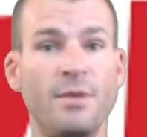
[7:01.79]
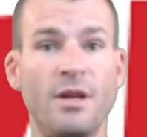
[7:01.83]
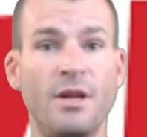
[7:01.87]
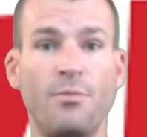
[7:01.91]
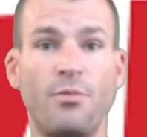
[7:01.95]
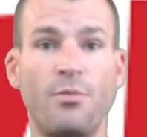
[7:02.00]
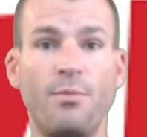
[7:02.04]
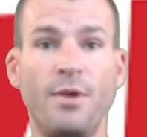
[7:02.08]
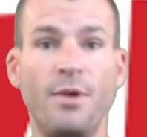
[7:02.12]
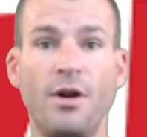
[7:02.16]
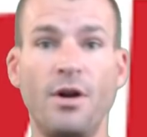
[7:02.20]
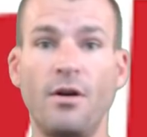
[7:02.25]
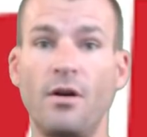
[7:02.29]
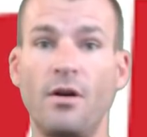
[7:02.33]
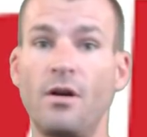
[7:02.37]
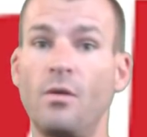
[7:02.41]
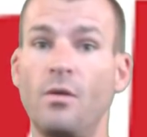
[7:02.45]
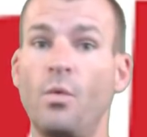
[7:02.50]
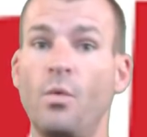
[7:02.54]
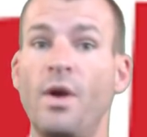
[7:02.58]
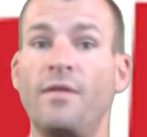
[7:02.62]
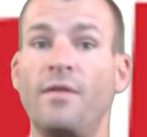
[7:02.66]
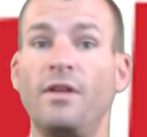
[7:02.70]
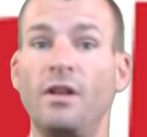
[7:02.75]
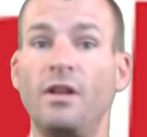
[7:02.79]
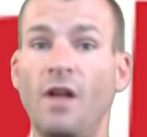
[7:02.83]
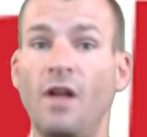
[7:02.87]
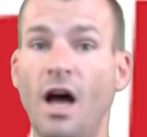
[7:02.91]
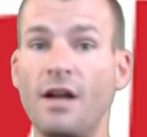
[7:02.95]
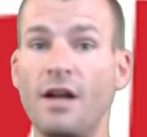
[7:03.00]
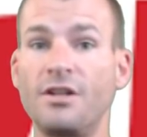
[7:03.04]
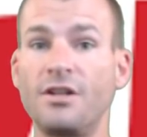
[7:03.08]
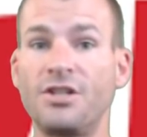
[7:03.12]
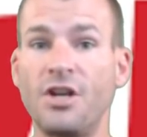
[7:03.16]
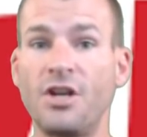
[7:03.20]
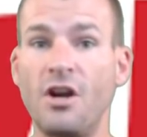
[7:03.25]
many Premier. We have a
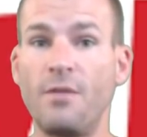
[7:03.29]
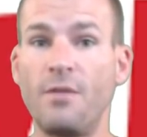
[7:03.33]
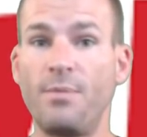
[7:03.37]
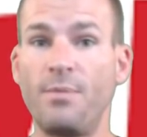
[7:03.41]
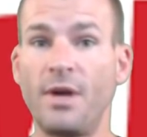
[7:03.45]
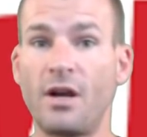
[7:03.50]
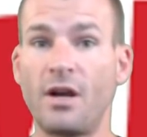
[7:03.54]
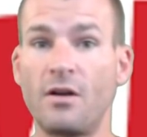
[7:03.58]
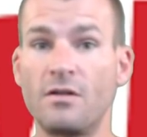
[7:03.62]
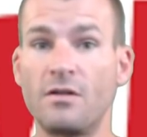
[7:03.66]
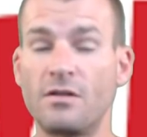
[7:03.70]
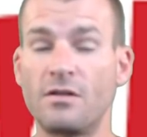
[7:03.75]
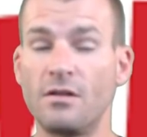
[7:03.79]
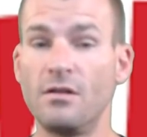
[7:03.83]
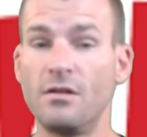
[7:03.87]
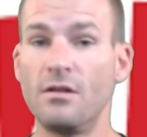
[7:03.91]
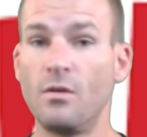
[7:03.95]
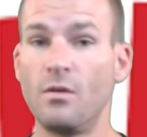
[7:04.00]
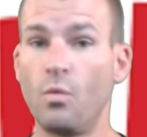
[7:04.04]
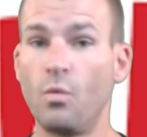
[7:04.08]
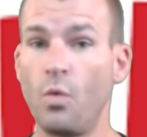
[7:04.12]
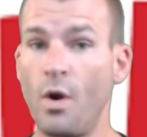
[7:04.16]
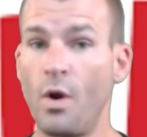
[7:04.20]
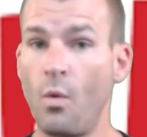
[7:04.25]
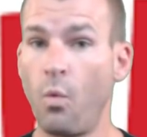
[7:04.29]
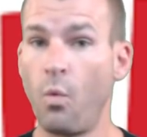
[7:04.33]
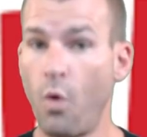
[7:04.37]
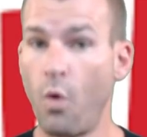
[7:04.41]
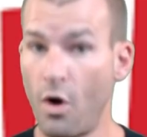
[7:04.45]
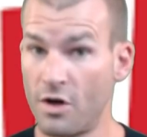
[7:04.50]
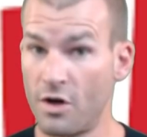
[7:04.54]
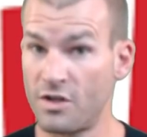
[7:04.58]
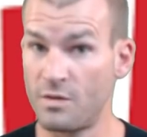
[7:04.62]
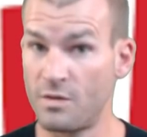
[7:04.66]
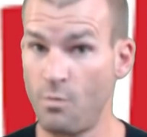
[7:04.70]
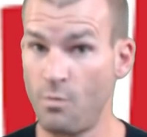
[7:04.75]
lot of cherry pickers. We
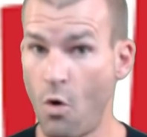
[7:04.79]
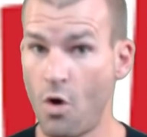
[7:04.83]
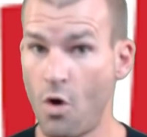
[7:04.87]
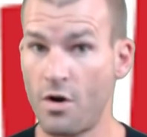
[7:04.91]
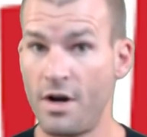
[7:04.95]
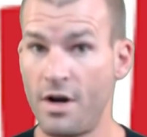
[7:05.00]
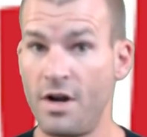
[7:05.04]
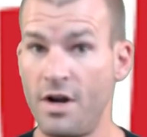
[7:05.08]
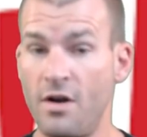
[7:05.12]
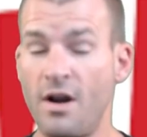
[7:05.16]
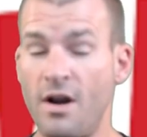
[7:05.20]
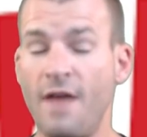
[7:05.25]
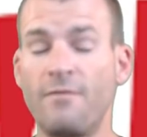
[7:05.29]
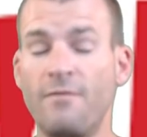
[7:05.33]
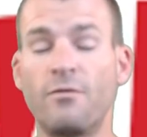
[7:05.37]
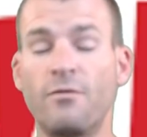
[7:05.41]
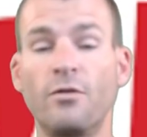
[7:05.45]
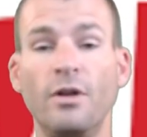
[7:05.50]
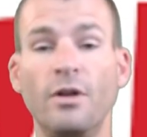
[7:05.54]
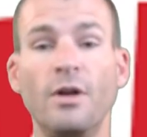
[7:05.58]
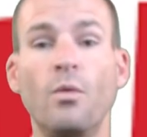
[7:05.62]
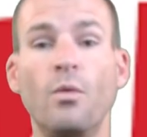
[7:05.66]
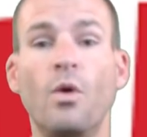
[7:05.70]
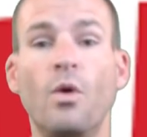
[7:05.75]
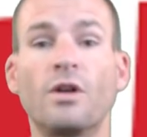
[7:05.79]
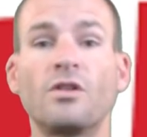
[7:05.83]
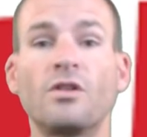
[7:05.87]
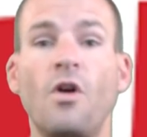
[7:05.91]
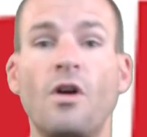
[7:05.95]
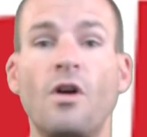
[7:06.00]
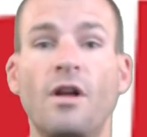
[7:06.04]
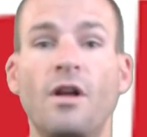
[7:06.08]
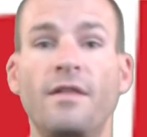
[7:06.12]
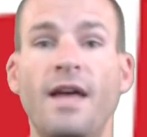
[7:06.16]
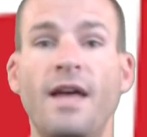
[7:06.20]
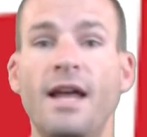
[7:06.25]
work smarter here, and I've really worked
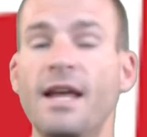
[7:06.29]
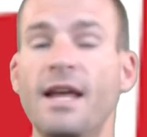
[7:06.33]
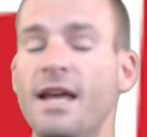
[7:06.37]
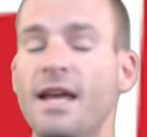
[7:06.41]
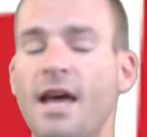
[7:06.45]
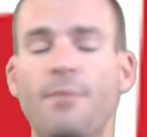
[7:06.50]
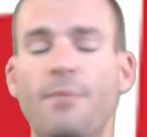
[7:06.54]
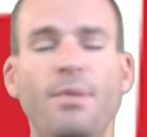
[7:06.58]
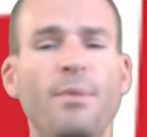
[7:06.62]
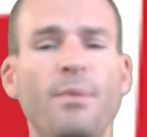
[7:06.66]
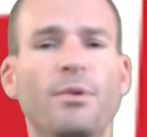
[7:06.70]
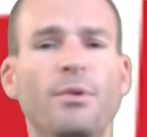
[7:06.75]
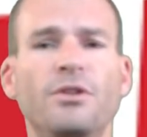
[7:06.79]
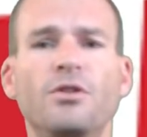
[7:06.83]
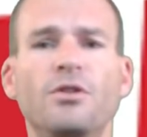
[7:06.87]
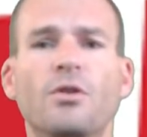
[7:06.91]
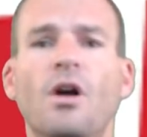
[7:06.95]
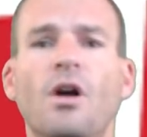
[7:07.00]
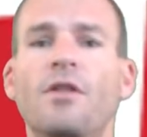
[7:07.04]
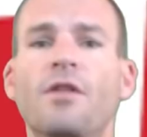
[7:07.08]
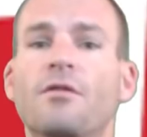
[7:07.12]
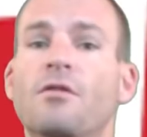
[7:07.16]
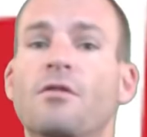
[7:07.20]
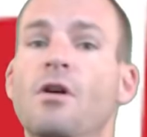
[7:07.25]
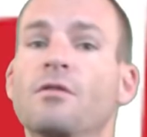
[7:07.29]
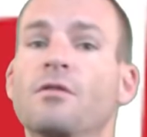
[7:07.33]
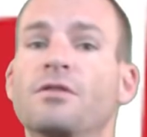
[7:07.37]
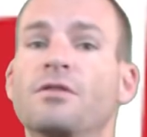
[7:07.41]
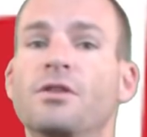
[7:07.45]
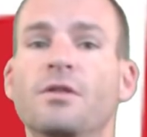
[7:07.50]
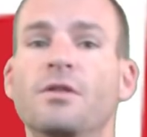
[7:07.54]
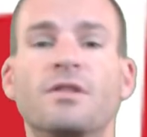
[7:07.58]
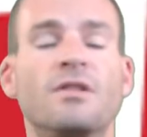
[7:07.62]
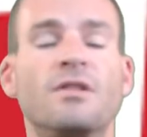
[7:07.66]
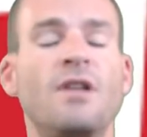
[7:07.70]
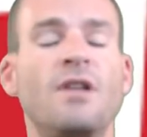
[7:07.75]
hard on that. And people do it on their own,
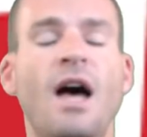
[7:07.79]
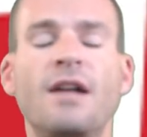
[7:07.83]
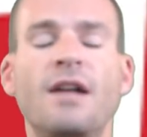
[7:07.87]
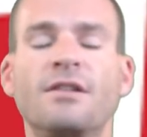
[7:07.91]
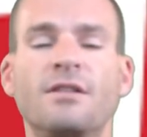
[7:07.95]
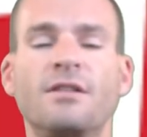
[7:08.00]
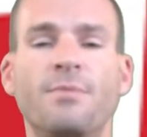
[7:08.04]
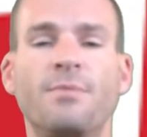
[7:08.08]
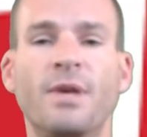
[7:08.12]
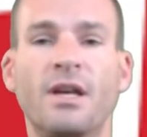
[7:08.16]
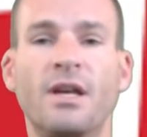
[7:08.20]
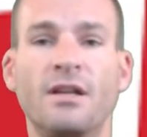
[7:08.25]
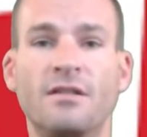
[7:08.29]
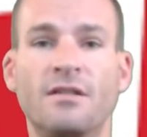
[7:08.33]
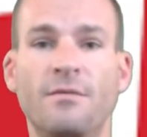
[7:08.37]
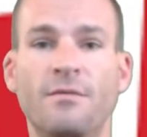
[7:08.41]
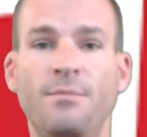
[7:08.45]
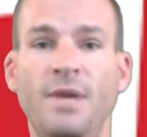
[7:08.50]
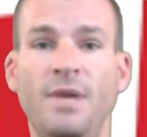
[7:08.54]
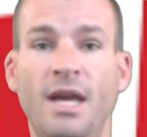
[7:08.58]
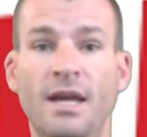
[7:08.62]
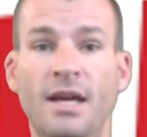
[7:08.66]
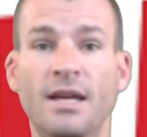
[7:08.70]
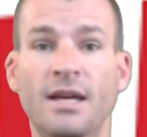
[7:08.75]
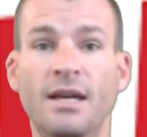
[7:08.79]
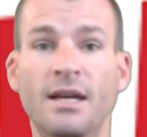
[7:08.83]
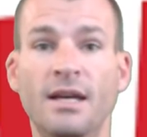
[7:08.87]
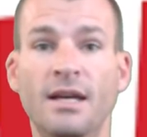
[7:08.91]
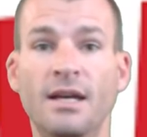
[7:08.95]
too. It's not just because of me.